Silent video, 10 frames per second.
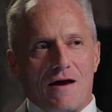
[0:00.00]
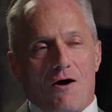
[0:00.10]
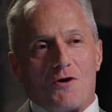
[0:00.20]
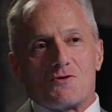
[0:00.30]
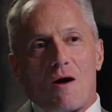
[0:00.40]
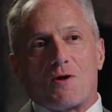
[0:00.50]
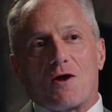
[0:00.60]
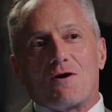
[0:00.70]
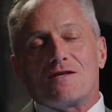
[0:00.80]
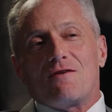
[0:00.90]
Also, I'm
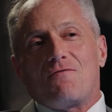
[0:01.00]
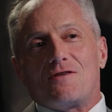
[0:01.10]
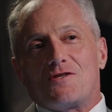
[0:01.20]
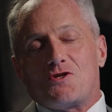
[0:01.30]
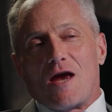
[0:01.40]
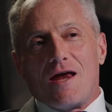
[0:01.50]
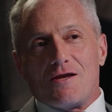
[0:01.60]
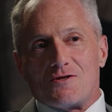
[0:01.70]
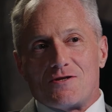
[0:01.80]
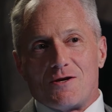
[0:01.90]
curious if it's
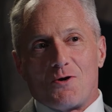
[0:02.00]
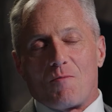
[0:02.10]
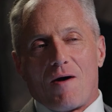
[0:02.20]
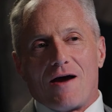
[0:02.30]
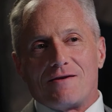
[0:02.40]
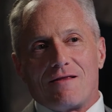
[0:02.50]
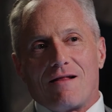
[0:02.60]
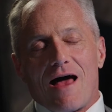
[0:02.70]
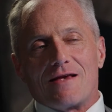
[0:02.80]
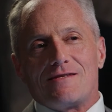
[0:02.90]
changed in your mind in the
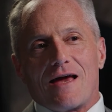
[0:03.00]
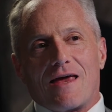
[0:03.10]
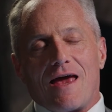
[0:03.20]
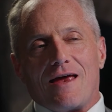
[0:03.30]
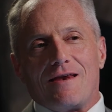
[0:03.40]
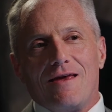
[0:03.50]
last decade,